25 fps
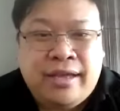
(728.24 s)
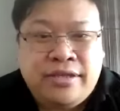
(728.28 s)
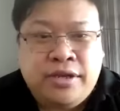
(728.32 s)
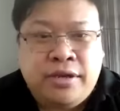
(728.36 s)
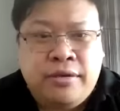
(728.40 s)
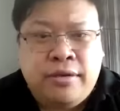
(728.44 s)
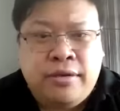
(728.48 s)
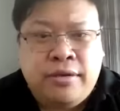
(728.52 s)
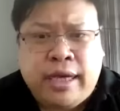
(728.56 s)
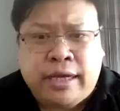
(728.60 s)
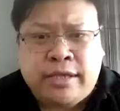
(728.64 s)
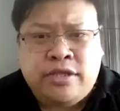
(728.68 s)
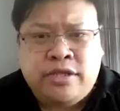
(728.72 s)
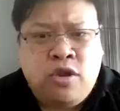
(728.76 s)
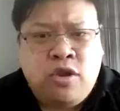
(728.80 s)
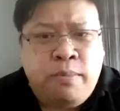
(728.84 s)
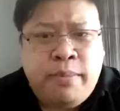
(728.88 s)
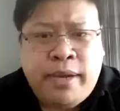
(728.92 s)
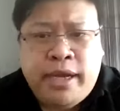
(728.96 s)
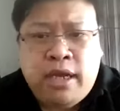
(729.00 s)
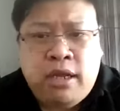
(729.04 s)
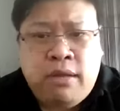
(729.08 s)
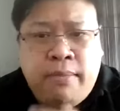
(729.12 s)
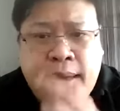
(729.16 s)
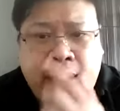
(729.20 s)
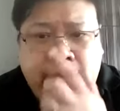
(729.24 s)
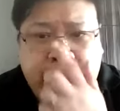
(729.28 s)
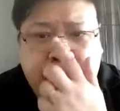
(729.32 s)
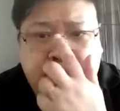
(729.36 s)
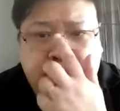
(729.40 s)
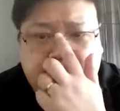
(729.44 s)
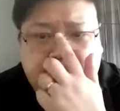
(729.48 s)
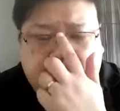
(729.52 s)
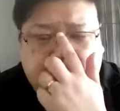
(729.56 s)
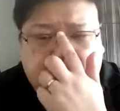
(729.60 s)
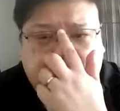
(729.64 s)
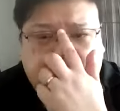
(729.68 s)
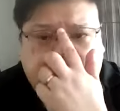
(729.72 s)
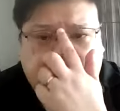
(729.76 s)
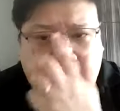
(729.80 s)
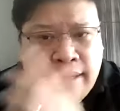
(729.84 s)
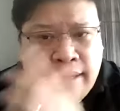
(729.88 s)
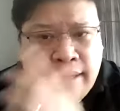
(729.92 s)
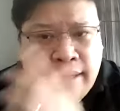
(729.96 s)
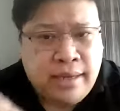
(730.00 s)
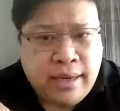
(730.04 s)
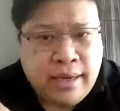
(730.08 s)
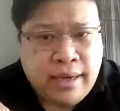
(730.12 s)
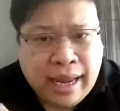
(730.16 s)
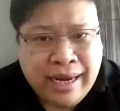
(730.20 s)
So there's no middleman.
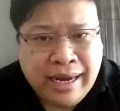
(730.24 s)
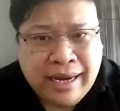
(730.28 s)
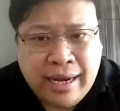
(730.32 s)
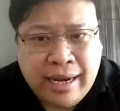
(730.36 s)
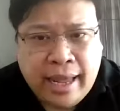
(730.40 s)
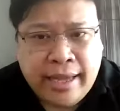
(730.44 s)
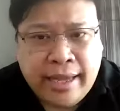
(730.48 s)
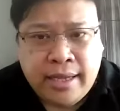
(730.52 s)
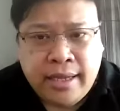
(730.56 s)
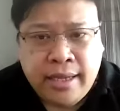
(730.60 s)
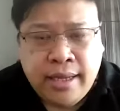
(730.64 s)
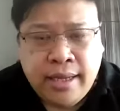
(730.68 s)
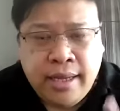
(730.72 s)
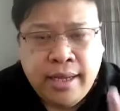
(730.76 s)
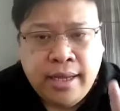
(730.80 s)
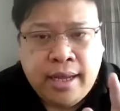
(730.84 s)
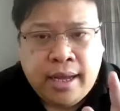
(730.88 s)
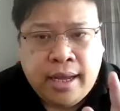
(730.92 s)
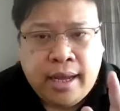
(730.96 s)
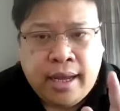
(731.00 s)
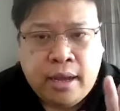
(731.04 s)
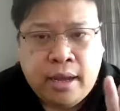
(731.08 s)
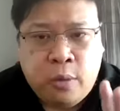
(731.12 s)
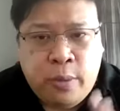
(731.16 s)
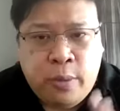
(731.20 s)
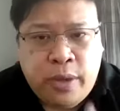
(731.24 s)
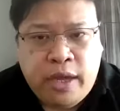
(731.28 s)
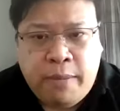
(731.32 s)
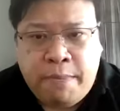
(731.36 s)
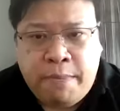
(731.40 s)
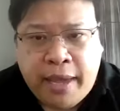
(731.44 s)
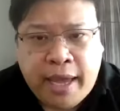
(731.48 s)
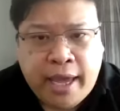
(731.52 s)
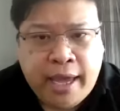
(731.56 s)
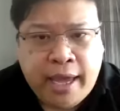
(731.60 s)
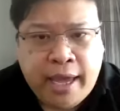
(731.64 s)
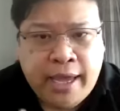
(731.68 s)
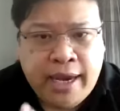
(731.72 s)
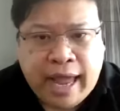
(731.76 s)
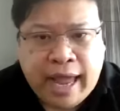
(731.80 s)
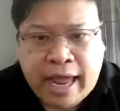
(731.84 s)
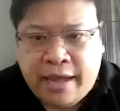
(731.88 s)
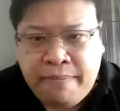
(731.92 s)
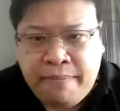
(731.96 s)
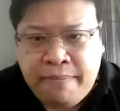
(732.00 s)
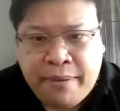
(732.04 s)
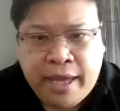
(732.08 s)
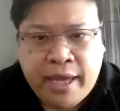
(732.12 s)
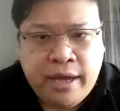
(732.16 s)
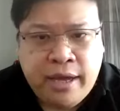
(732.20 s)
Unlike we pay,
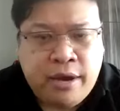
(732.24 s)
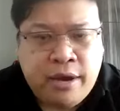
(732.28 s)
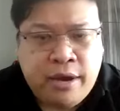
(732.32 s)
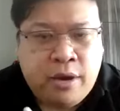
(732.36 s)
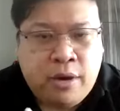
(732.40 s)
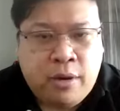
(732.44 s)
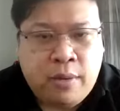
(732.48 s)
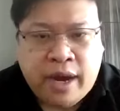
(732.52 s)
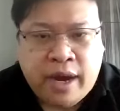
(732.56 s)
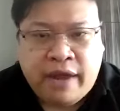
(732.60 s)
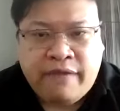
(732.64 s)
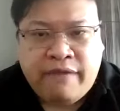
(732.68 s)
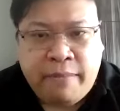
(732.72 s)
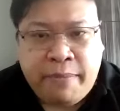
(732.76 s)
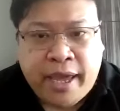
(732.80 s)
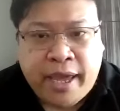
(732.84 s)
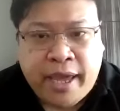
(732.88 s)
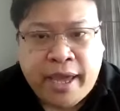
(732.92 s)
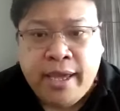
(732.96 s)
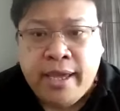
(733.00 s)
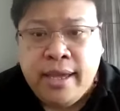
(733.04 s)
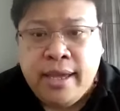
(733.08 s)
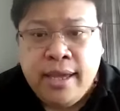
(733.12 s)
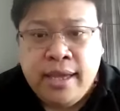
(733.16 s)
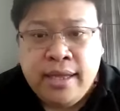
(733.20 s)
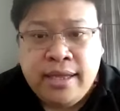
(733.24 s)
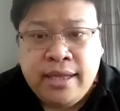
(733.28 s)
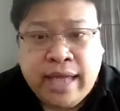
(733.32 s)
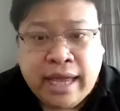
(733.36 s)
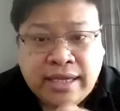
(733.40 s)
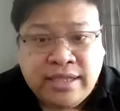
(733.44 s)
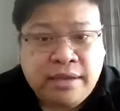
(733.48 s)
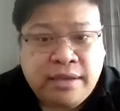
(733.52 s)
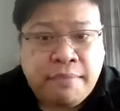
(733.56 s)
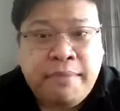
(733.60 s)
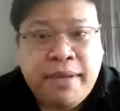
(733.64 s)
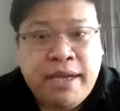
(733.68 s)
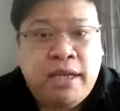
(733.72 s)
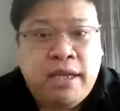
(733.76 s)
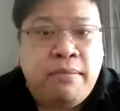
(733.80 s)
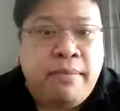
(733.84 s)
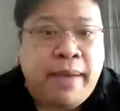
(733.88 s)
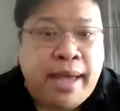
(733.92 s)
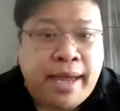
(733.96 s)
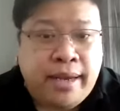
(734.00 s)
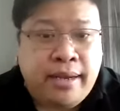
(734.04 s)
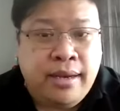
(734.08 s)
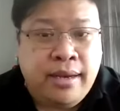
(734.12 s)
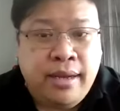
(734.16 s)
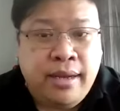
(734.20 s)
line pay, or whatever pay, there's a
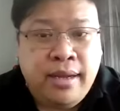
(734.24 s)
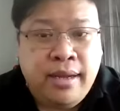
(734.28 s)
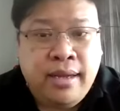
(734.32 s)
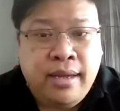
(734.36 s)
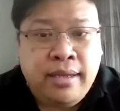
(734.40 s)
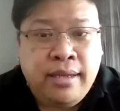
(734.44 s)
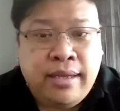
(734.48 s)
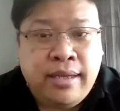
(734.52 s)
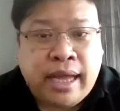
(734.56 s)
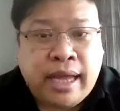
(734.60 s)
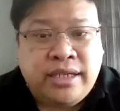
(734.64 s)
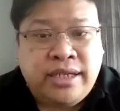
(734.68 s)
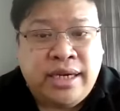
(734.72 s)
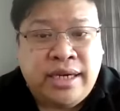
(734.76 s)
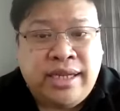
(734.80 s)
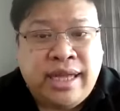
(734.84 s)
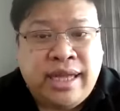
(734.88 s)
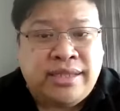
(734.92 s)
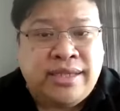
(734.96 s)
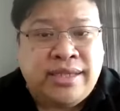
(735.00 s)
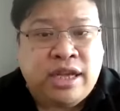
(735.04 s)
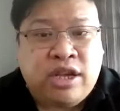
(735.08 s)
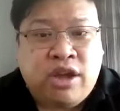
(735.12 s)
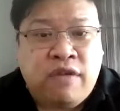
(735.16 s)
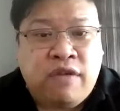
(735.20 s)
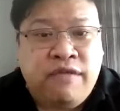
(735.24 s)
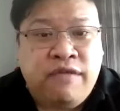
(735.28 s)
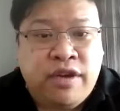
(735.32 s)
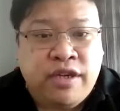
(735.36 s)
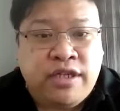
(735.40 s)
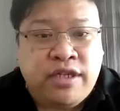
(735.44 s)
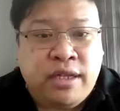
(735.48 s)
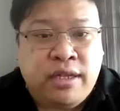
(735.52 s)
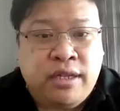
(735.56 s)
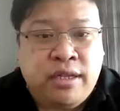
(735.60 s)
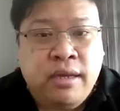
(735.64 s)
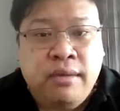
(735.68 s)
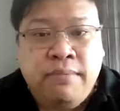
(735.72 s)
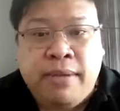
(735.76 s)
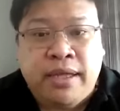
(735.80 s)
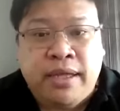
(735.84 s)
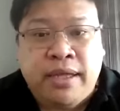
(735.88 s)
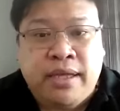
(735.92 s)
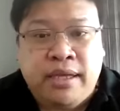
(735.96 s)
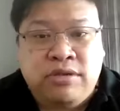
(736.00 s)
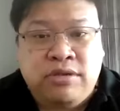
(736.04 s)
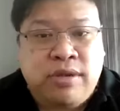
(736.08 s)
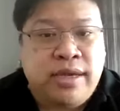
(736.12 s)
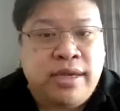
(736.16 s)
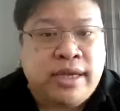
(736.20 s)
middleman that actually does that conversion. But
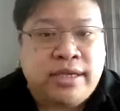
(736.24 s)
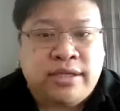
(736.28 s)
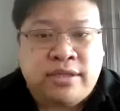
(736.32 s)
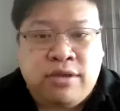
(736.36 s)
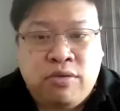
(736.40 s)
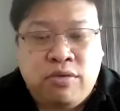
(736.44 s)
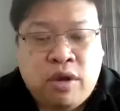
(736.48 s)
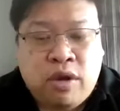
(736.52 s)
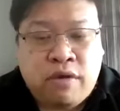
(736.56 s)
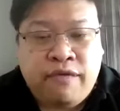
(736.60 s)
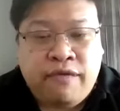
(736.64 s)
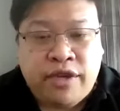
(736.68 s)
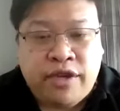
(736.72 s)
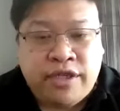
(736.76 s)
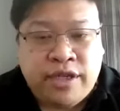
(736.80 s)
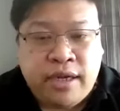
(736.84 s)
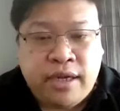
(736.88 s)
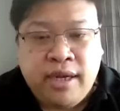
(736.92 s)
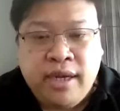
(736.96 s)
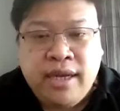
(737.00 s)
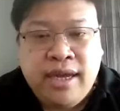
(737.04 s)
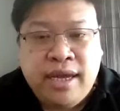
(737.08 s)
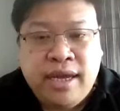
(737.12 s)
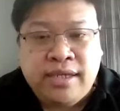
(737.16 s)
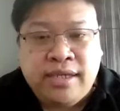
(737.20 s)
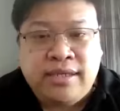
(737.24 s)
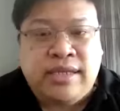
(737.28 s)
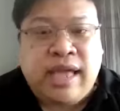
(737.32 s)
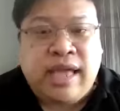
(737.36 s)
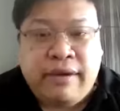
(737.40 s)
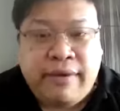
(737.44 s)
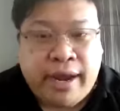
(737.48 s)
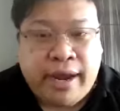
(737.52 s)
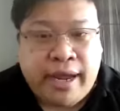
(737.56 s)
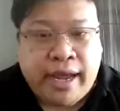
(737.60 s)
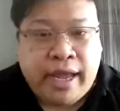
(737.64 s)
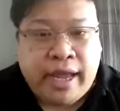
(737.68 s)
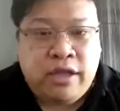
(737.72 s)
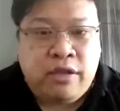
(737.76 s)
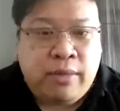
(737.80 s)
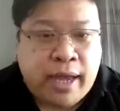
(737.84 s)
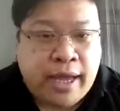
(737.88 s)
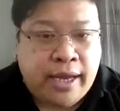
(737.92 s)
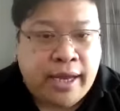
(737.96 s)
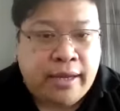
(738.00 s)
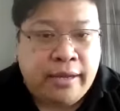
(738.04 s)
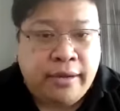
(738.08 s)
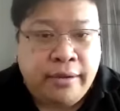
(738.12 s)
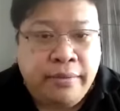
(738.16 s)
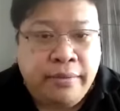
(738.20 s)
this one, there's no conversion. It's direct end to end.